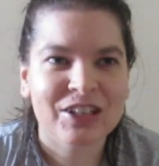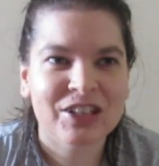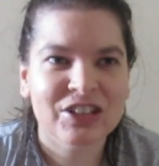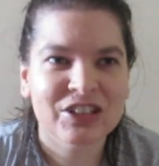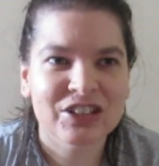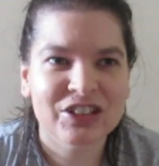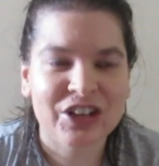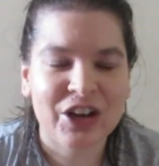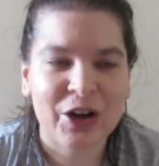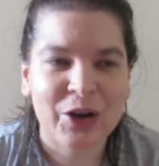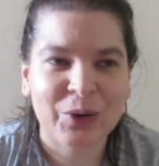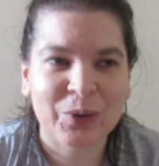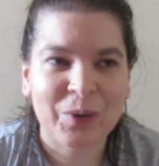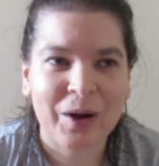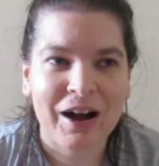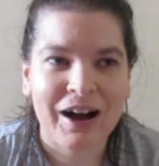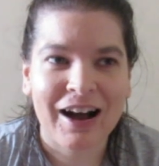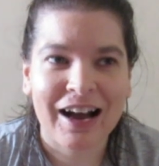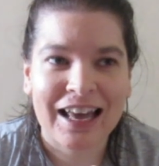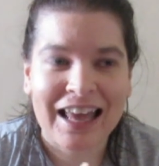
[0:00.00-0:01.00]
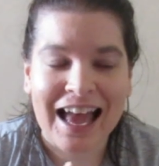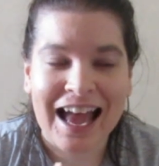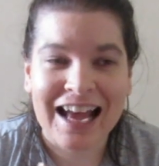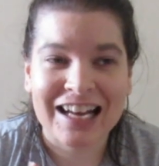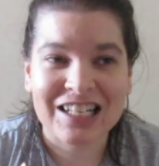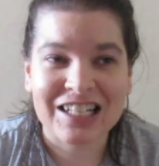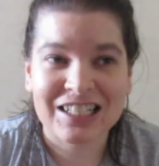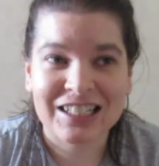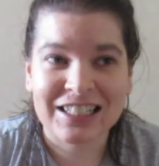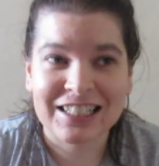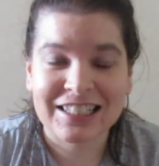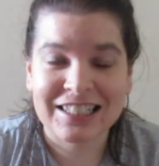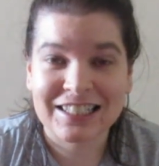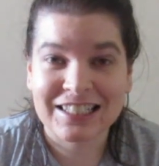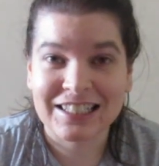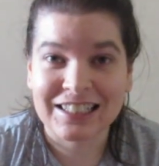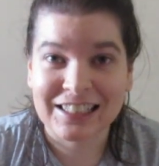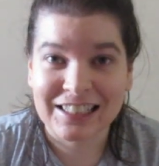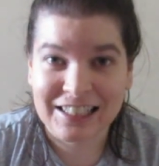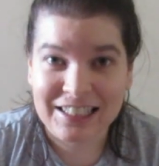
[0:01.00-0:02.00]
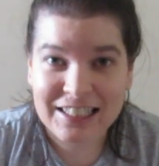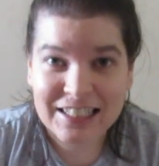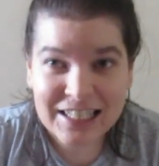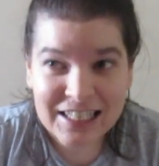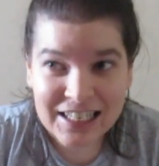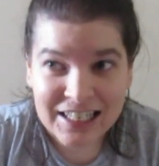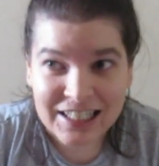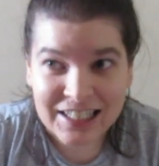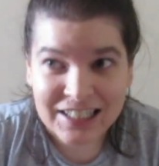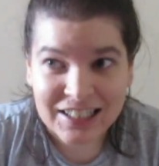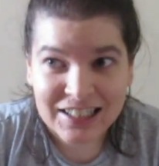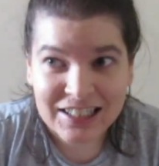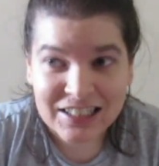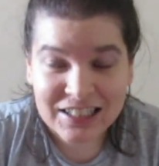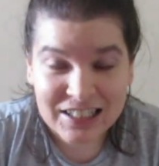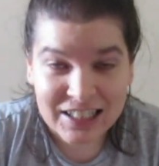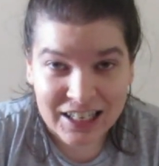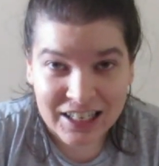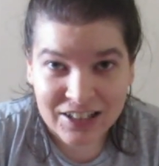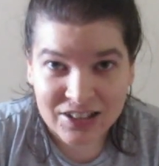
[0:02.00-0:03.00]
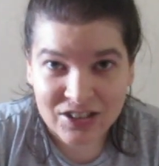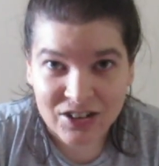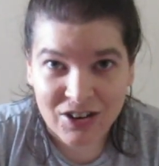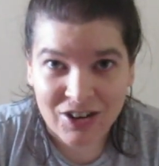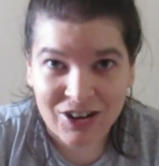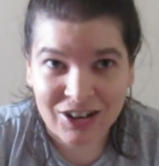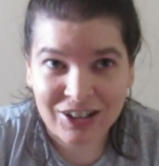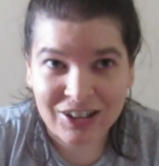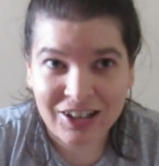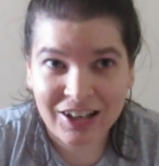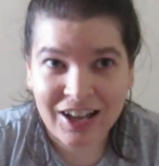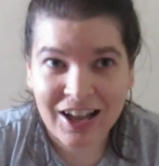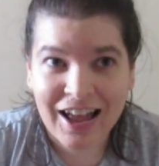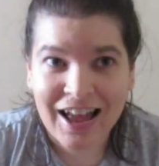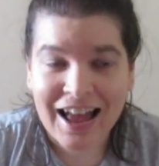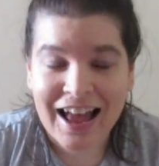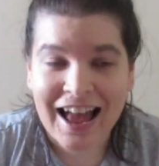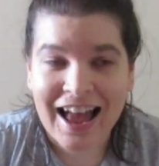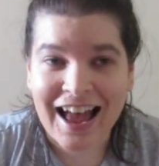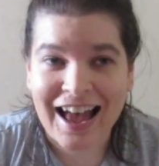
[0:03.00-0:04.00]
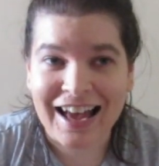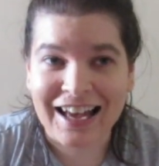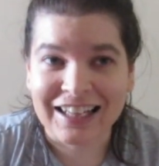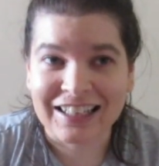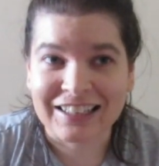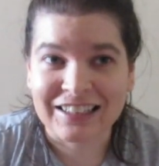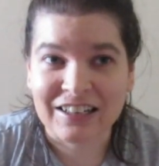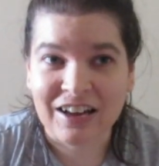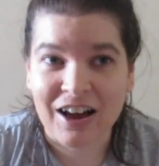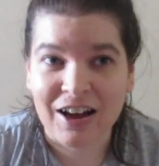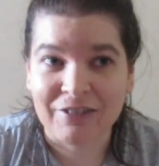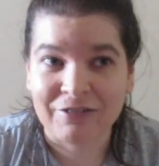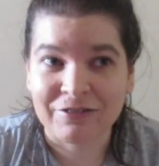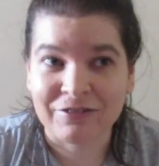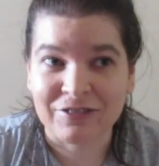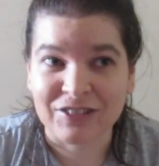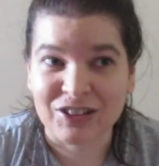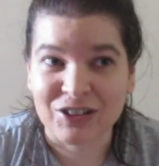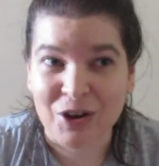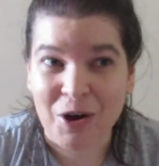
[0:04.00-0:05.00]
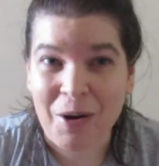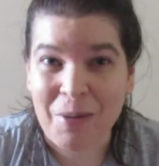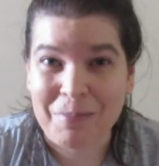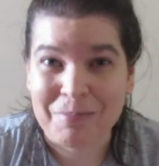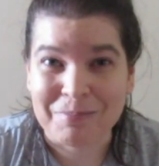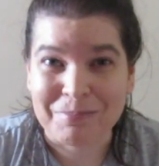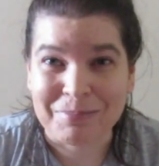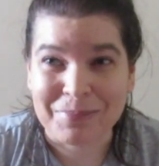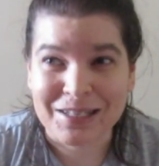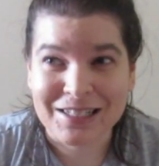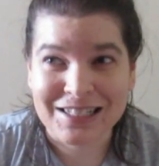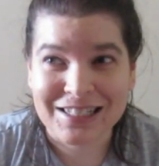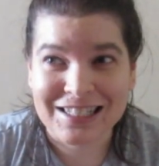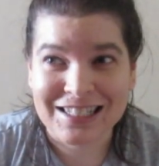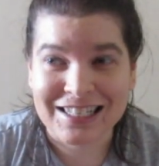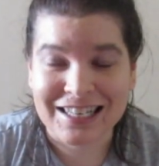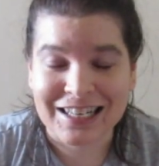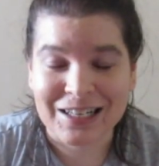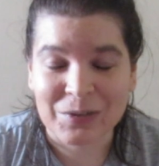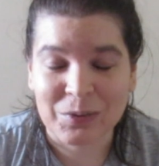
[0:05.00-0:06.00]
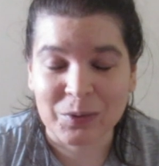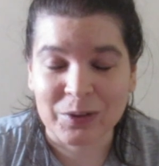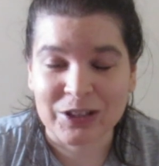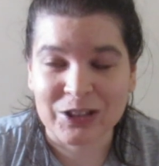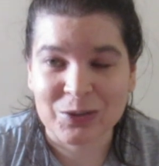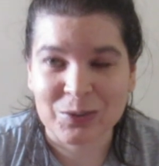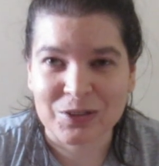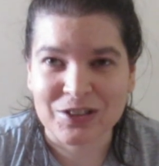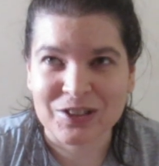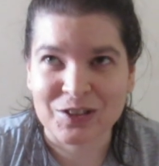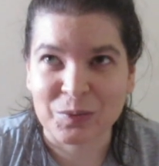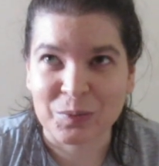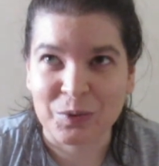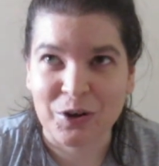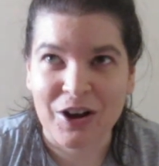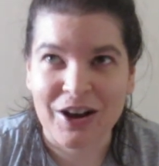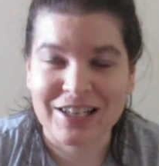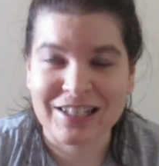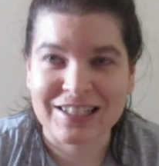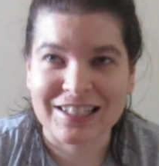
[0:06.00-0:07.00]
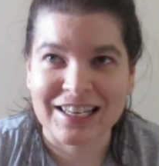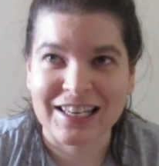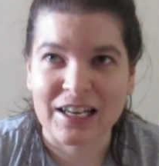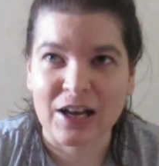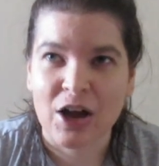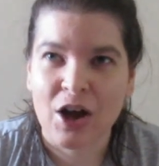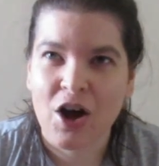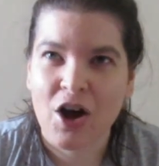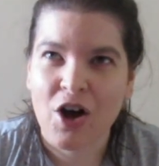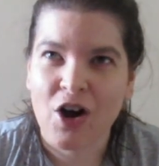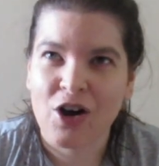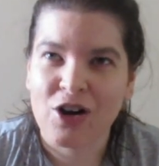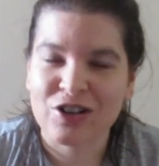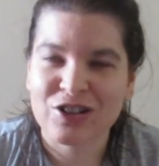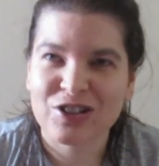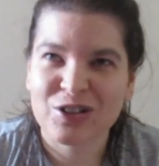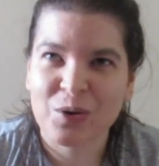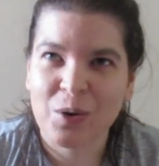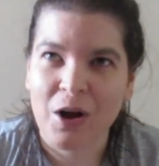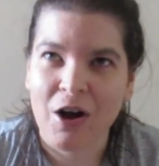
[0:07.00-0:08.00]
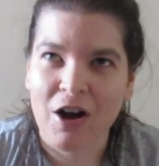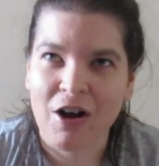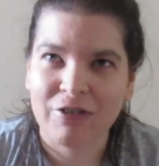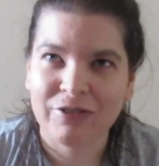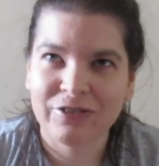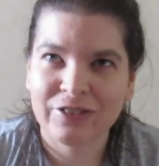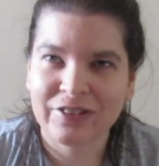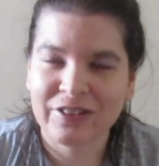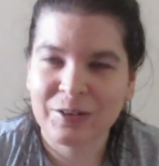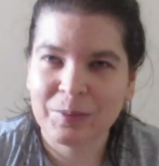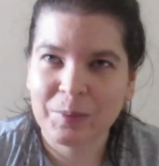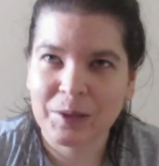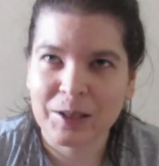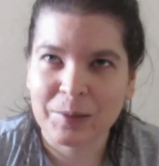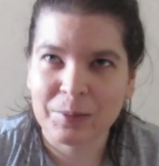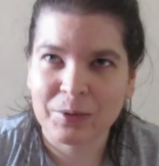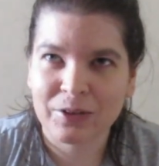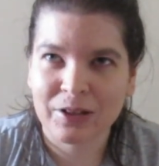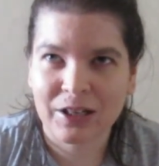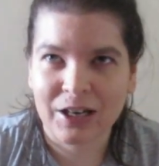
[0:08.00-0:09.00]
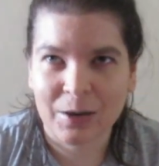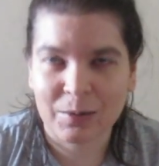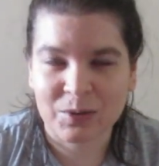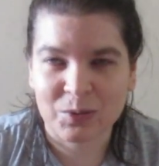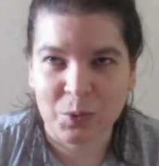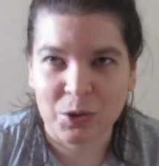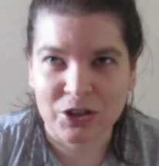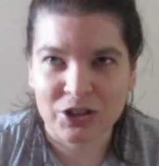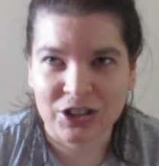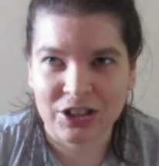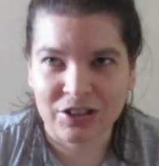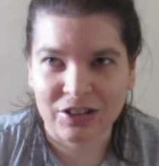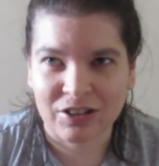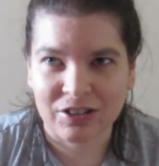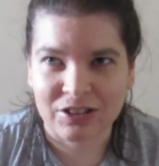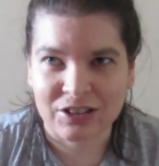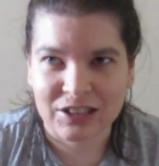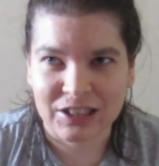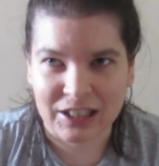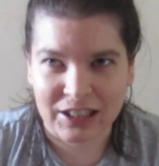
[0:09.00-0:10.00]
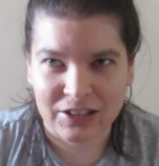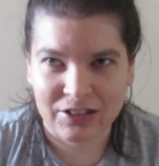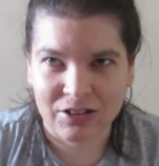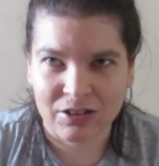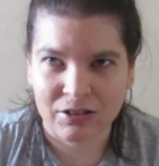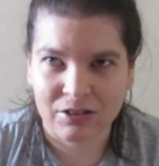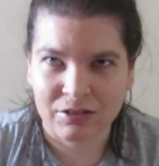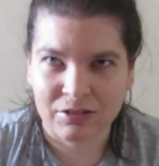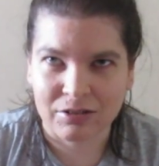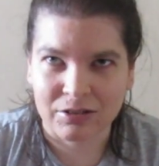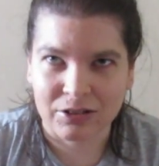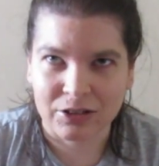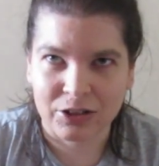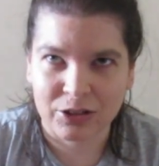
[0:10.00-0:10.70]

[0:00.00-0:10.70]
So I actually deleted TikTok and I've not missed it, which was surprising. Also, half of the people that I was watching on TikTok are on